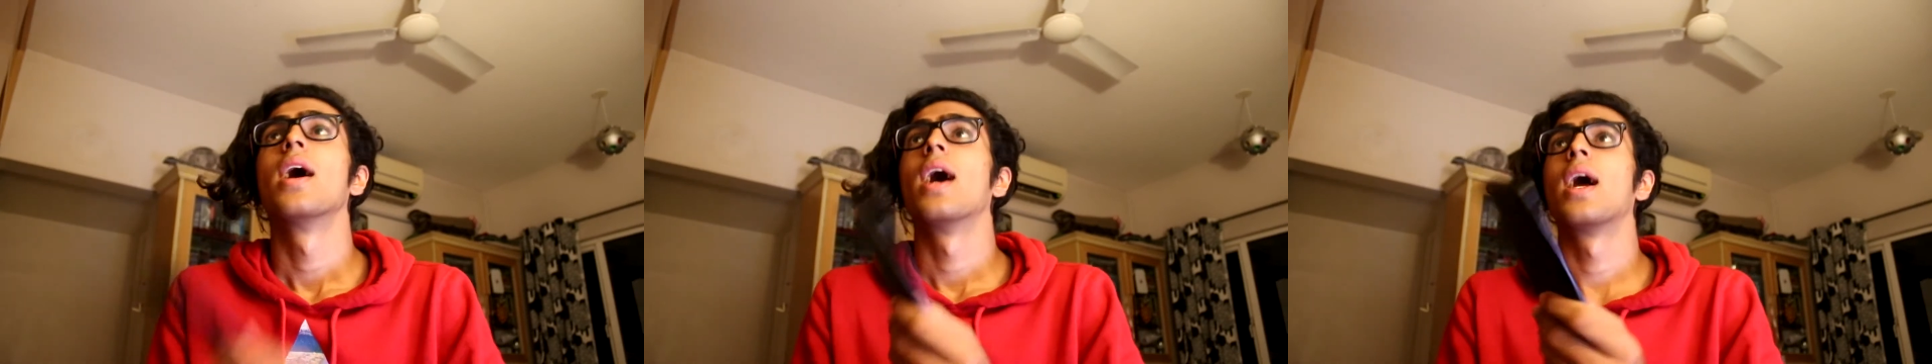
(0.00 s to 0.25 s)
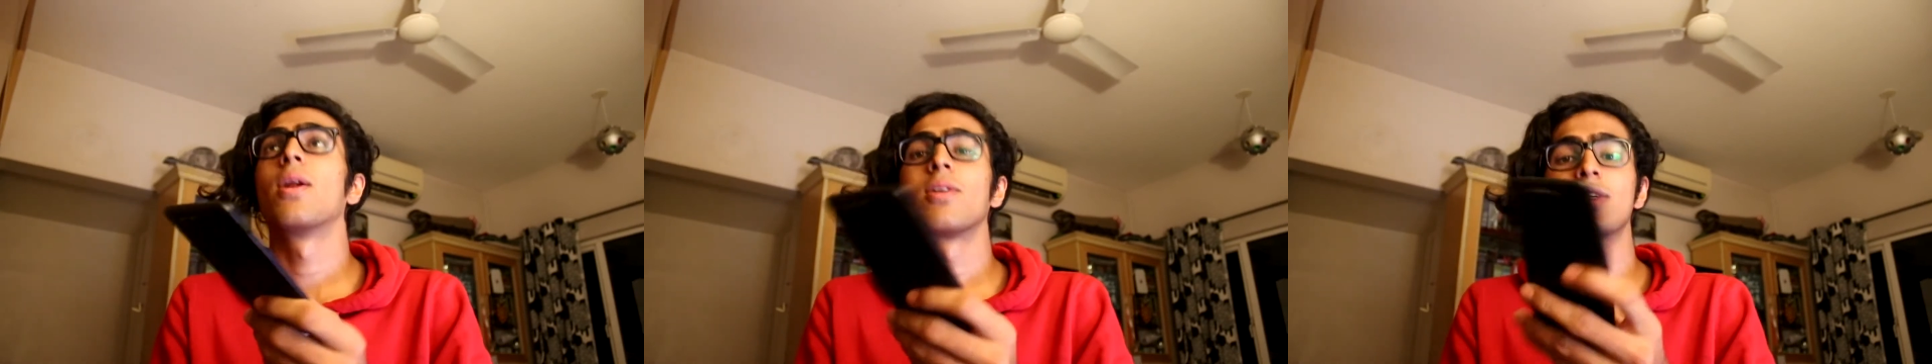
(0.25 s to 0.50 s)

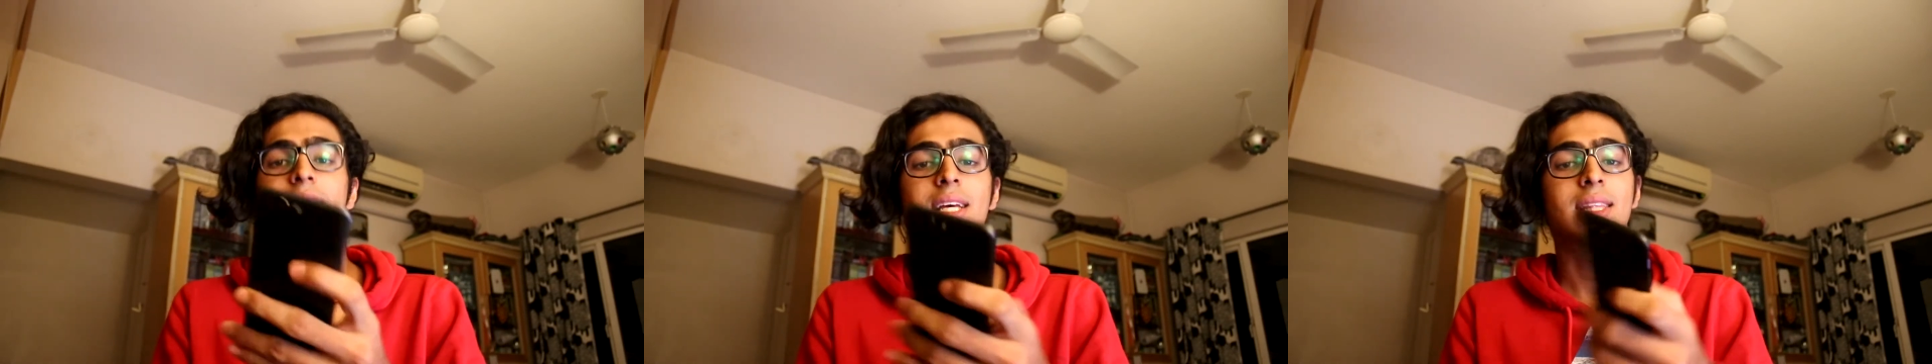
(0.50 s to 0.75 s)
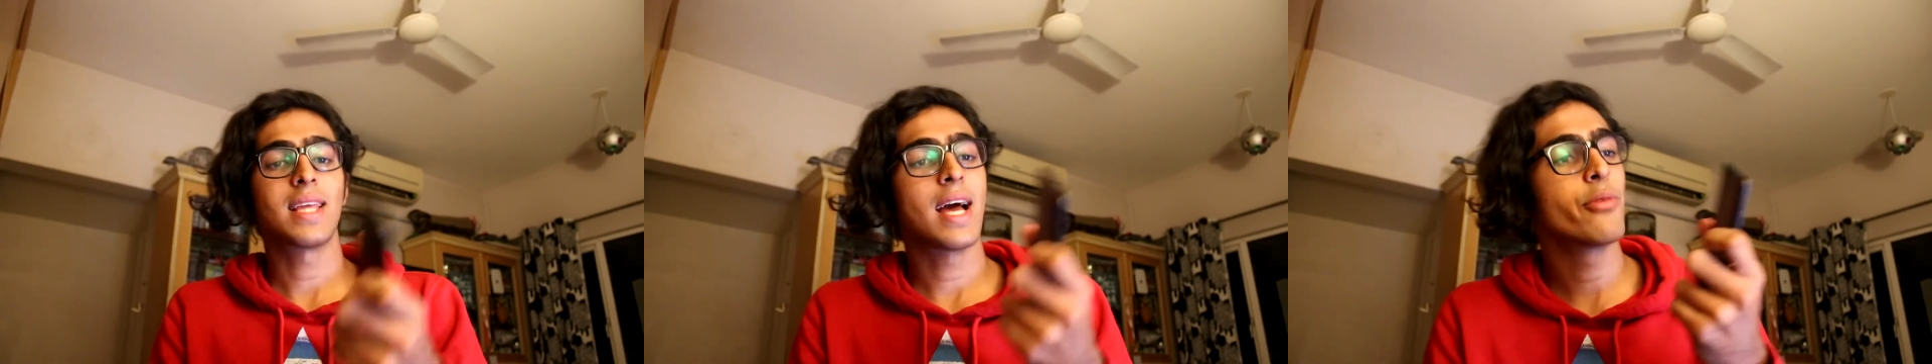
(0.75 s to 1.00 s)

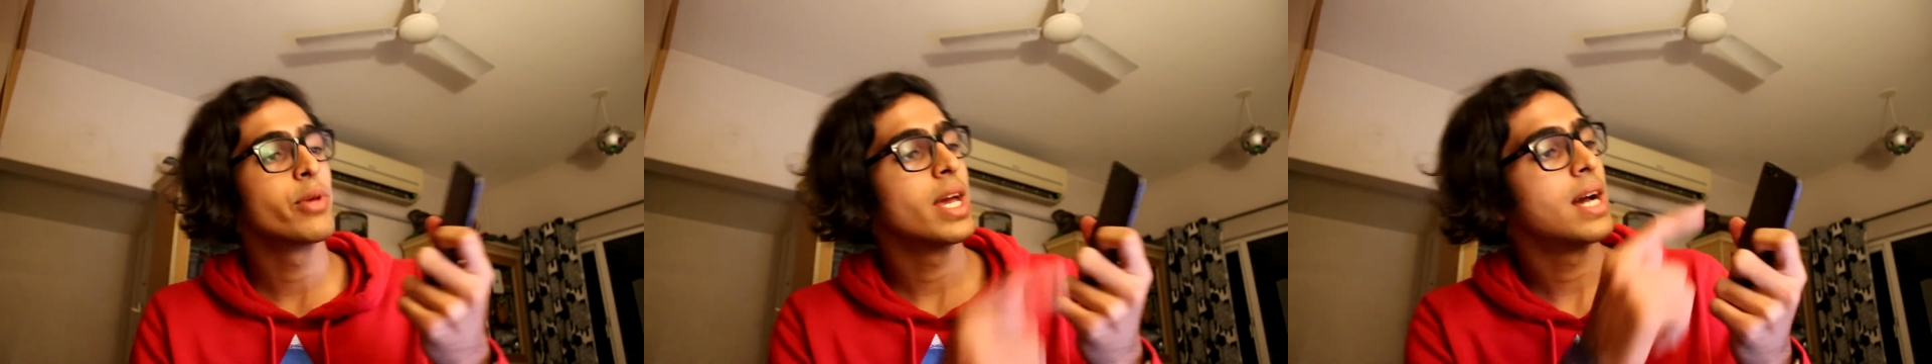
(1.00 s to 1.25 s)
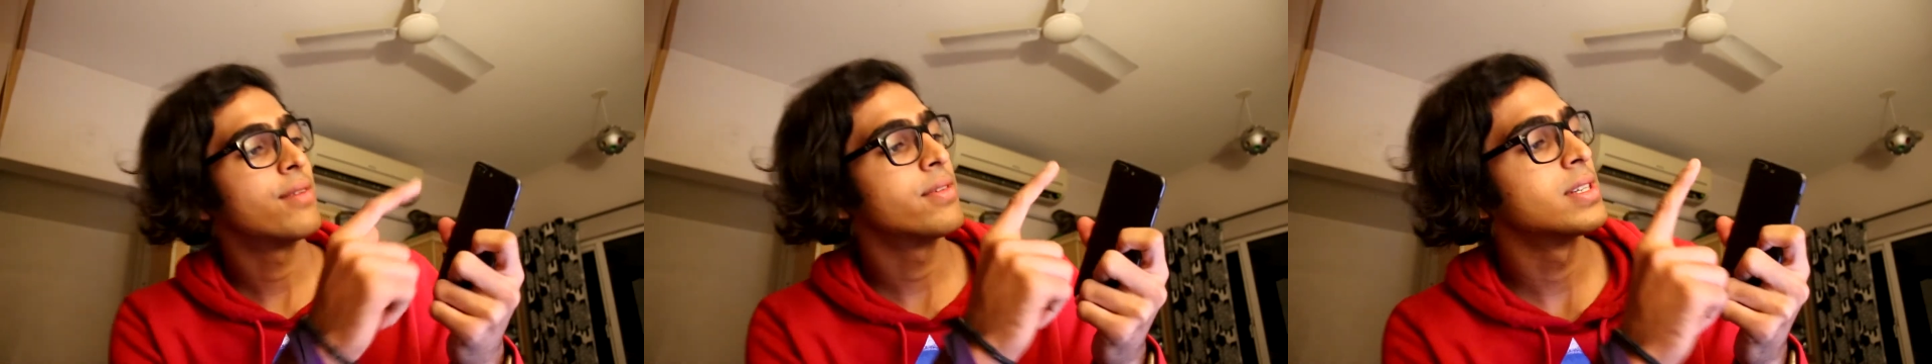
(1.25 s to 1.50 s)
Alongside that, we
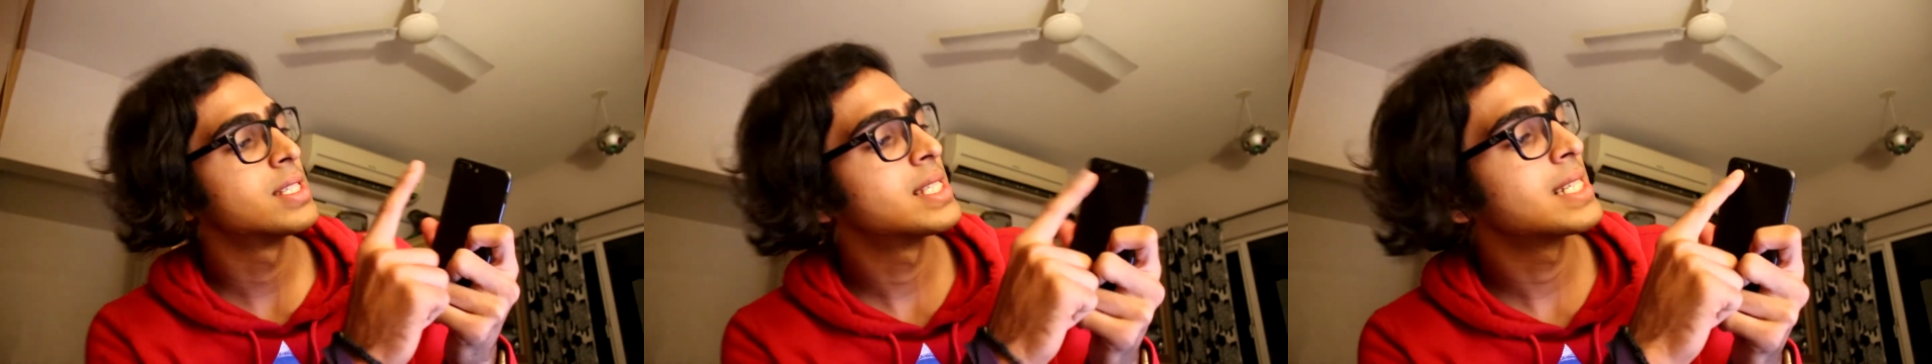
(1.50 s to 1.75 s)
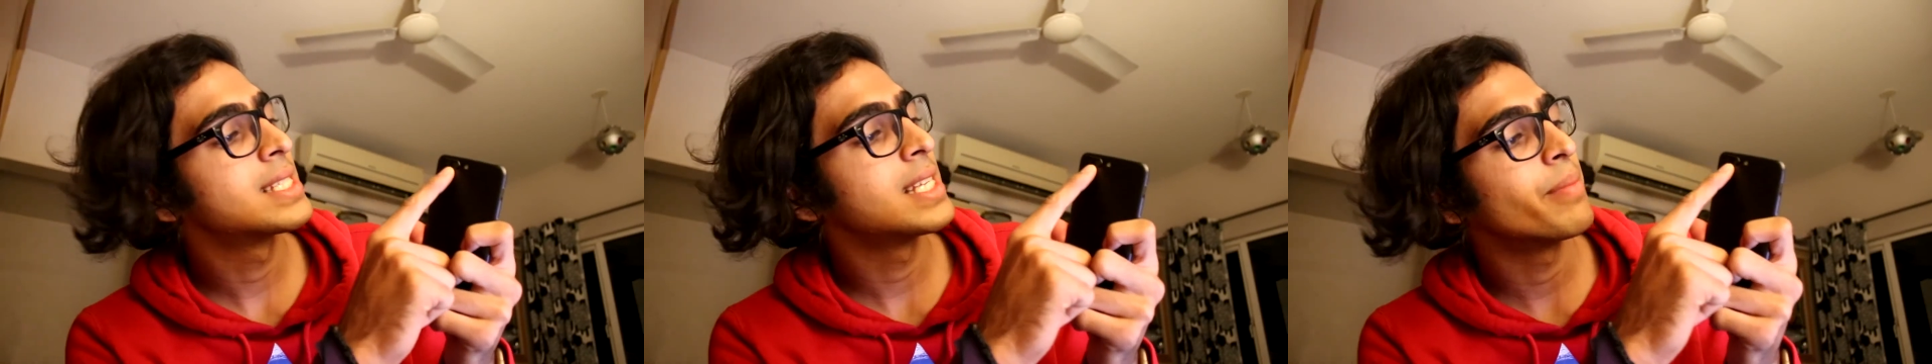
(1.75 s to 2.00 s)
have a
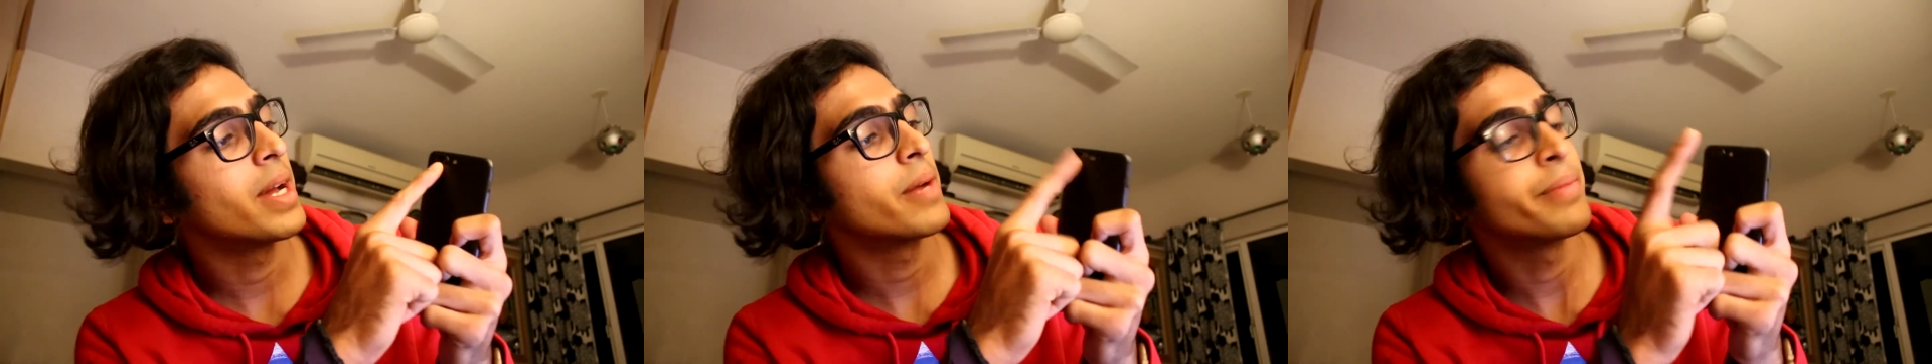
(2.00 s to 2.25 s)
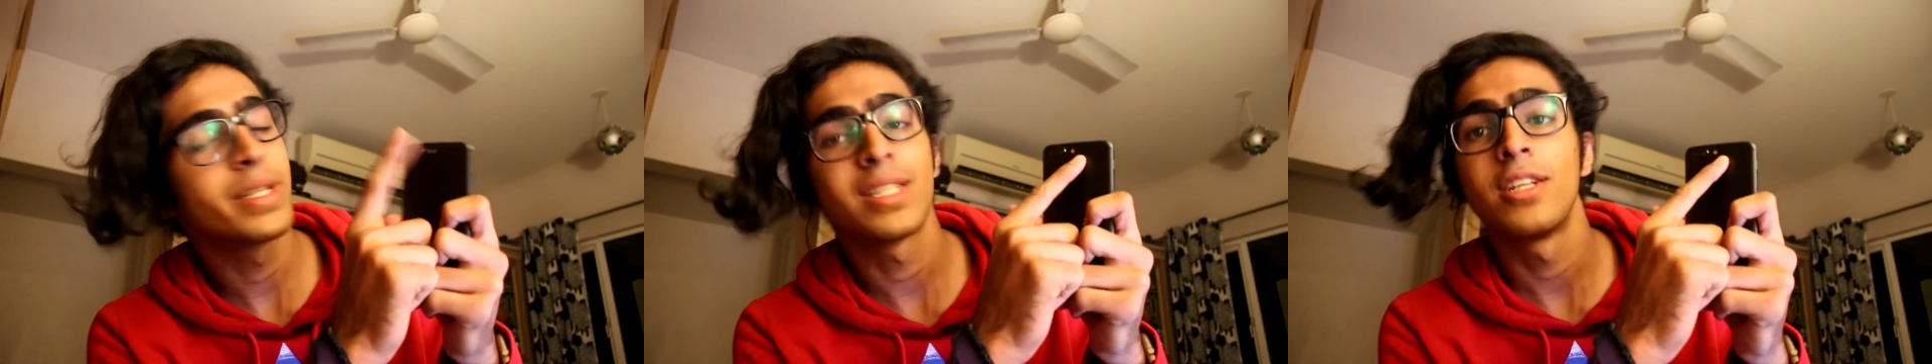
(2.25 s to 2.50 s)
16
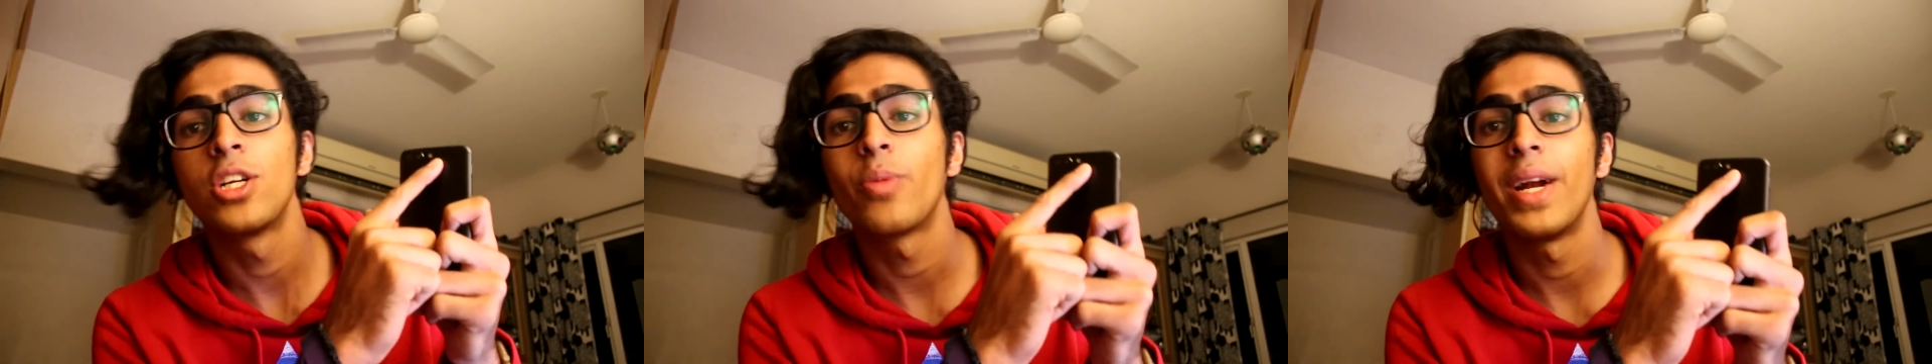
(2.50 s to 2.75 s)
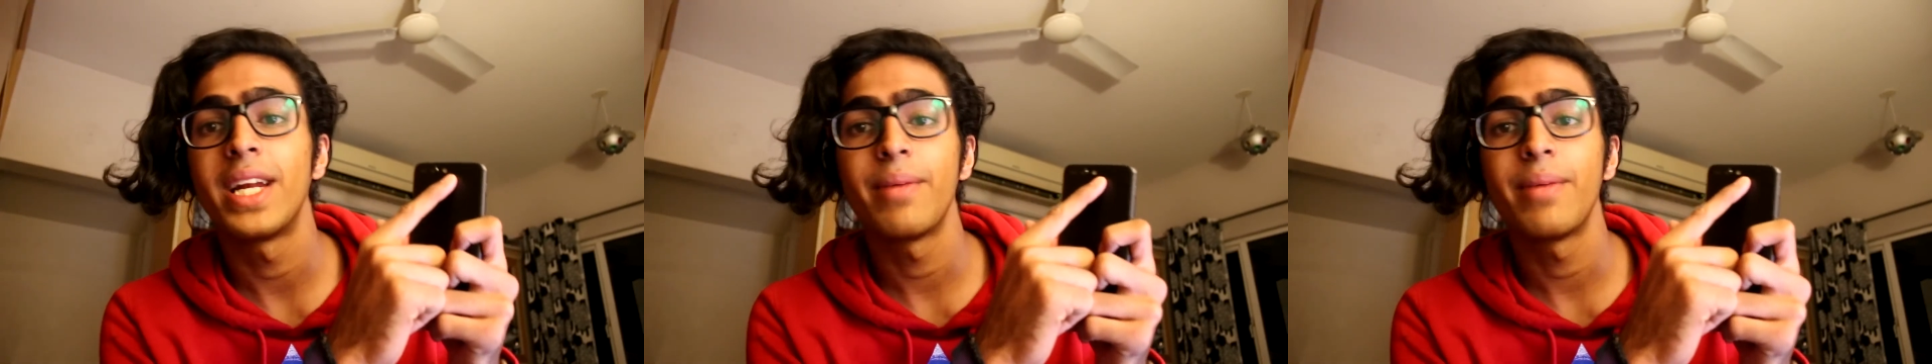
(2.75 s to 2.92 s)
megapixel and 20